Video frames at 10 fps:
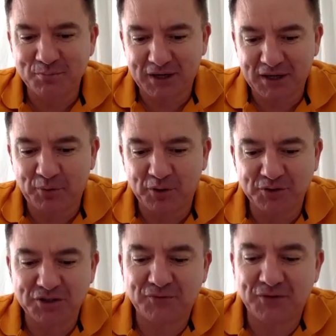but
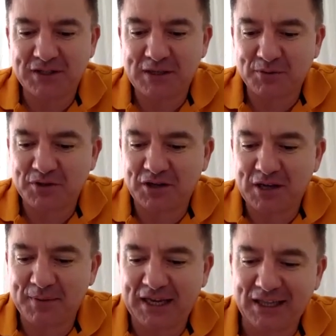apologies for this episode
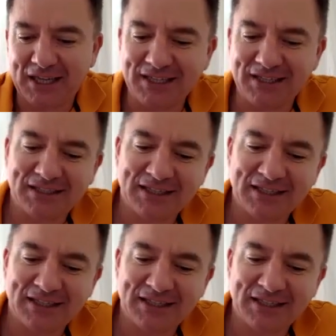coming out late.